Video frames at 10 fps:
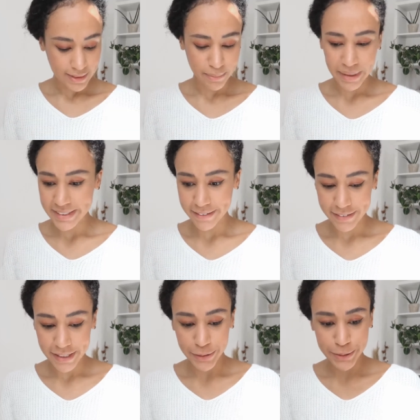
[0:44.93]
And it makes the
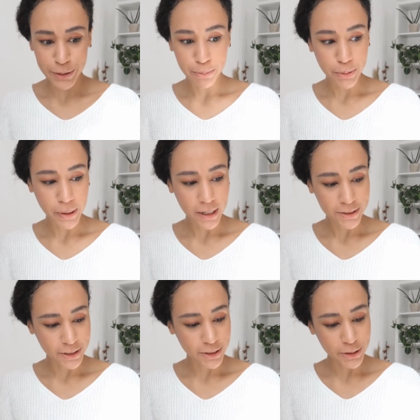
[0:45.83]
video super
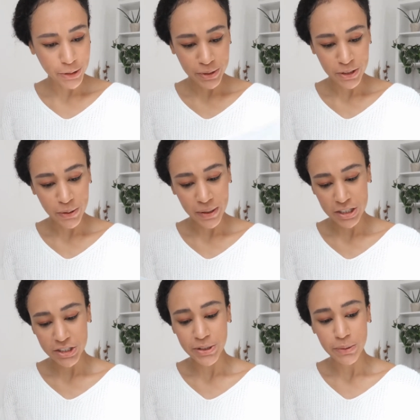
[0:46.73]
hard to do when you don't
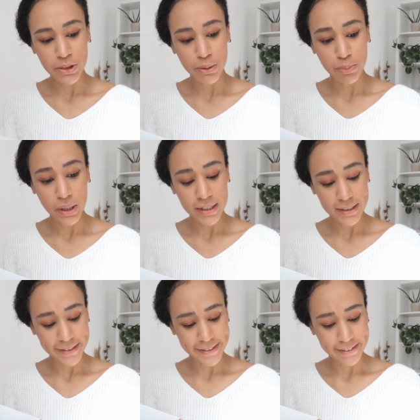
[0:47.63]
actually know what the
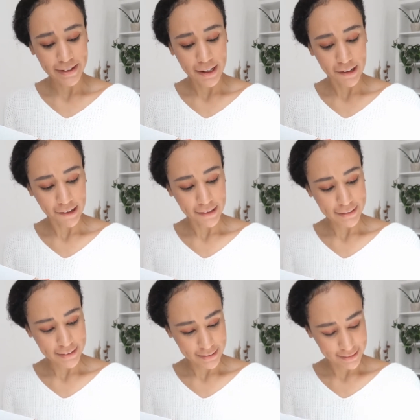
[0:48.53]
product is called.